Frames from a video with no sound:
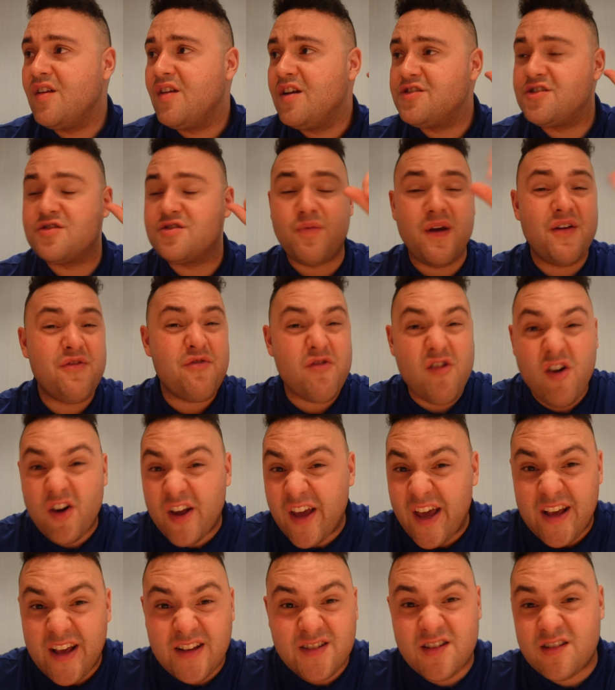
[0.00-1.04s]
just wait for our
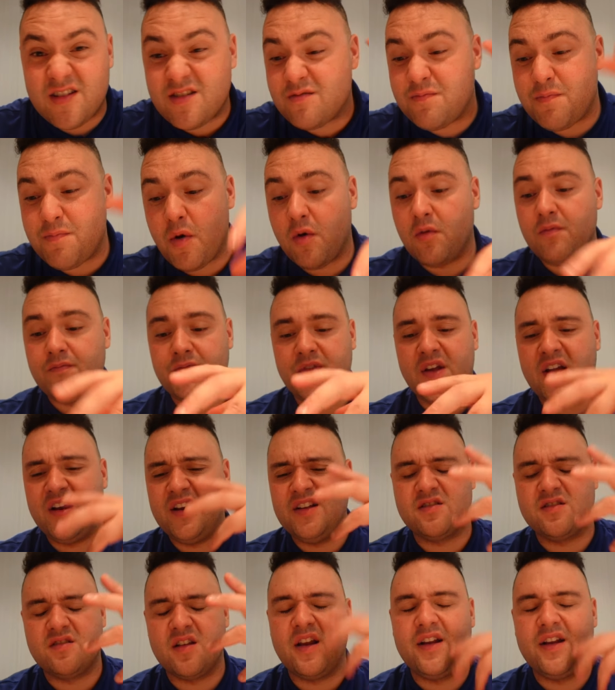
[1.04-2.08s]
cases, but at
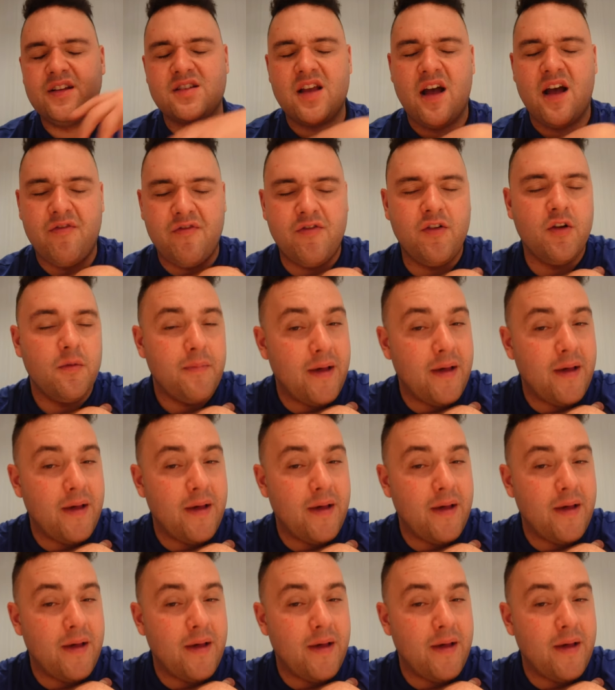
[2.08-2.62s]
least have full